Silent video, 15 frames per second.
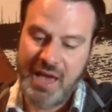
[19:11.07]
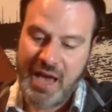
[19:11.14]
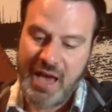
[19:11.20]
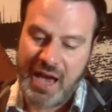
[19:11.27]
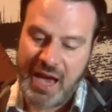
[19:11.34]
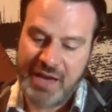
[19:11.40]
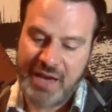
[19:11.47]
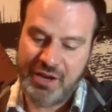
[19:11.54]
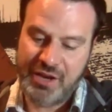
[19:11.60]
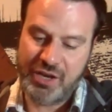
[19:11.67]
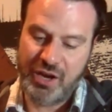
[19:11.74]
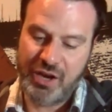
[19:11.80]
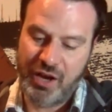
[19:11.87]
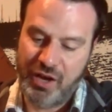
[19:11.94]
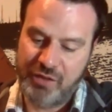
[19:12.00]
I got a
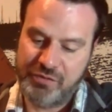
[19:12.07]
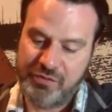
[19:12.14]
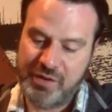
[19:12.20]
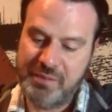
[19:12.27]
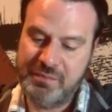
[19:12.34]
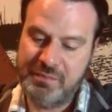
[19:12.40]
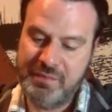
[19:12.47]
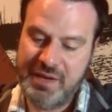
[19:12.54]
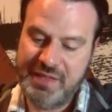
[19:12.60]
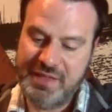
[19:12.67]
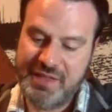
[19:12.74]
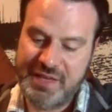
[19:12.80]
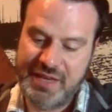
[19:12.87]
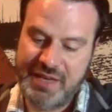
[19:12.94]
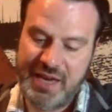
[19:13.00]
call from
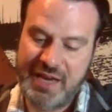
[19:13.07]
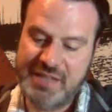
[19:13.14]
the uh,